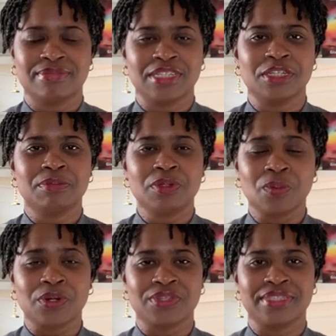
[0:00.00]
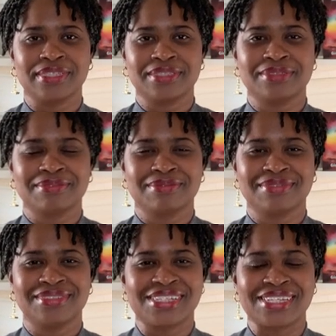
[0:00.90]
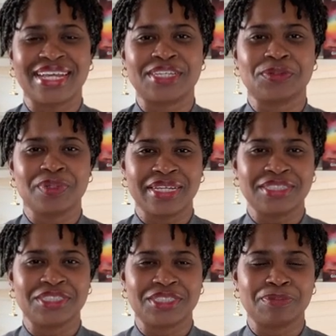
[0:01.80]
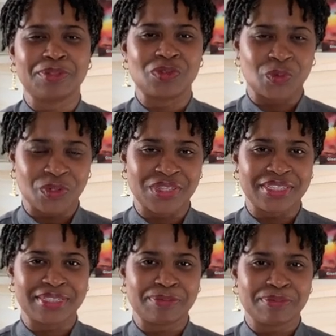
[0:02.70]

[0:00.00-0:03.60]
it'll be worth it, just like your relationship is worth it.